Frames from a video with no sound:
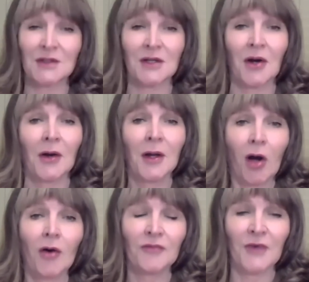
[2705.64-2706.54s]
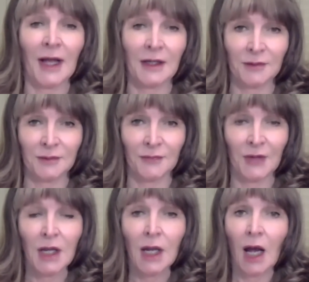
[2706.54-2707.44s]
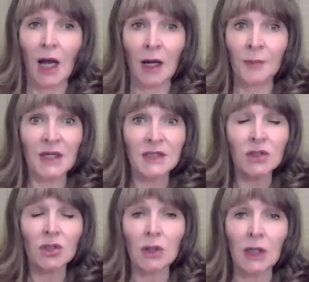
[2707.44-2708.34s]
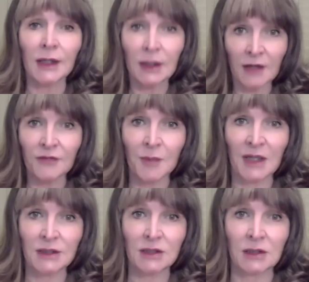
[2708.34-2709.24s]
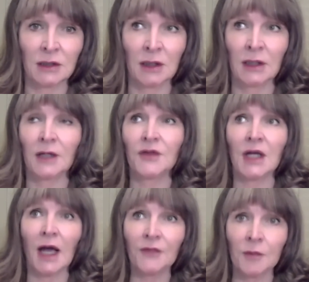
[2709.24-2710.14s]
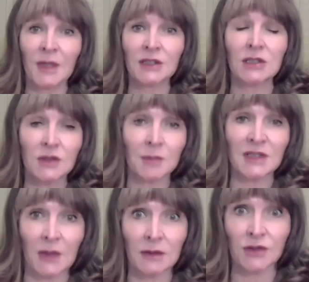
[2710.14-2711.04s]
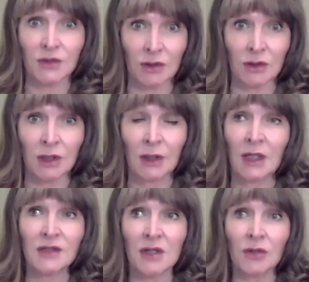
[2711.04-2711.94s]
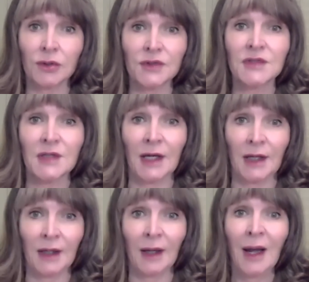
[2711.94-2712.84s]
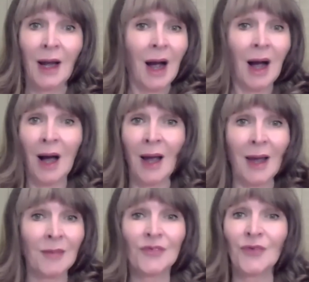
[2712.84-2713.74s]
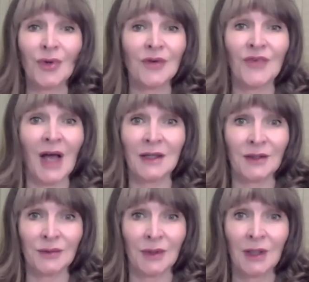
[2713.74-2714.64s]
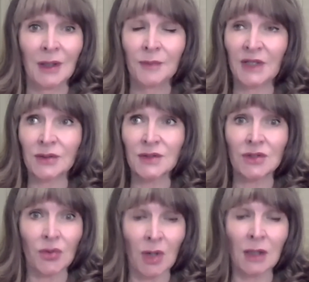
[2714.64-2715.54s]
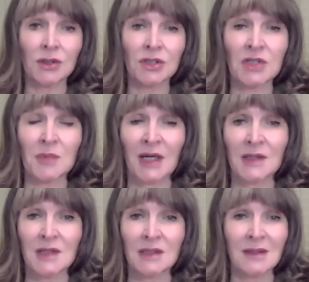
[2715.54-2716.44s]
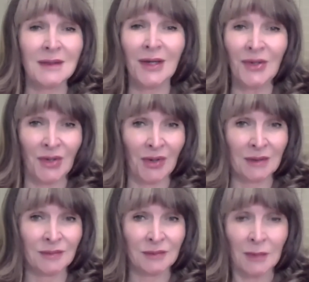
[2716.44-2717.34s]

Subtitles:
that are of value? It's not like an affirmation, and I think affirmations are misunderstood. It's no good saying, I am full of value, because your unconscious mind says, no, you're not.